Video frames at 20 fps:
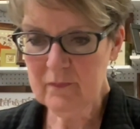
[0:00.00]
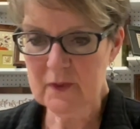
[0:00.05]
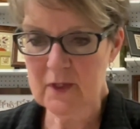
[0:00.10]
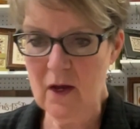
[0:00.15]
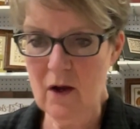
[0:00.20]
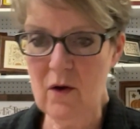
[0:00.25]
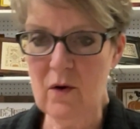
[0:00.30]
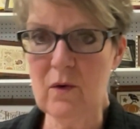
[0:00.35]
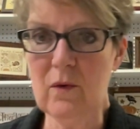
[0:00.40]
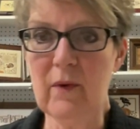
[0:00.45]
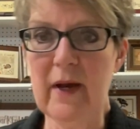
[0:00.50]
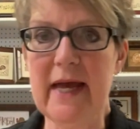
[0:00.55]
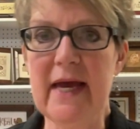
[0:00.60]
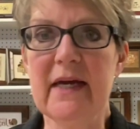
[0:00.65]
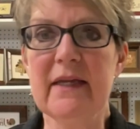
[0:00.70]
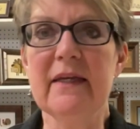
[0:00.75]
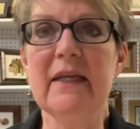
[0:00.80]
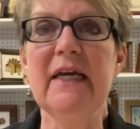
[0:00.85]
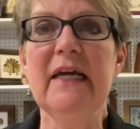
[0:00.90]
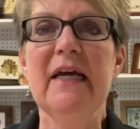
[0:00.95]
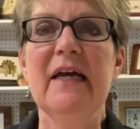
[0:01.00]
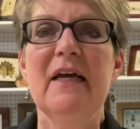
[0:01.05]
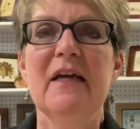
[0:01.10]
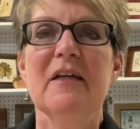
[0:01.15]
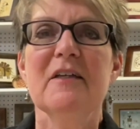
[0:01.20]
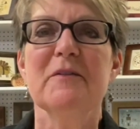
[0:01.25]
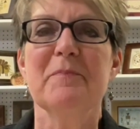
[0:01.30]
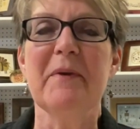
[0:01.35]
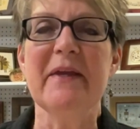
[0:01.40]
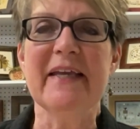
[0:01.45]
Oh, and
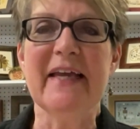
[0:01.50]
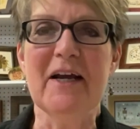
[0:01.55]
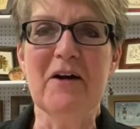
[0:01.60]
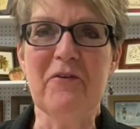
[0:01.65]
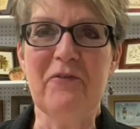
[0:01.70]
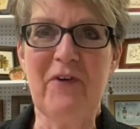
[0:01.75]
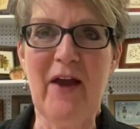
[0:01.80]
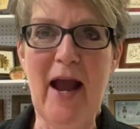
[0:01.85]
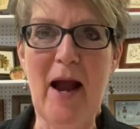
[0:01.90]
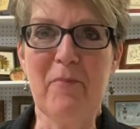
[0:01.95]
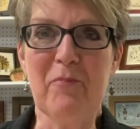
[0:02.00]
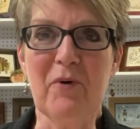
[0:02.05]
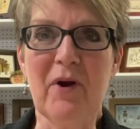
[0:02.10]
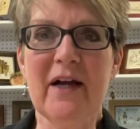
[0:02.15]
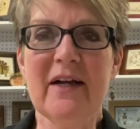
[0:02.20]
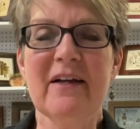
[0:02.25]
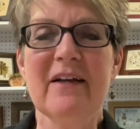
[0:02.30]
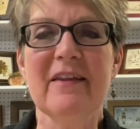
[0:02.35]
speaking of fabric,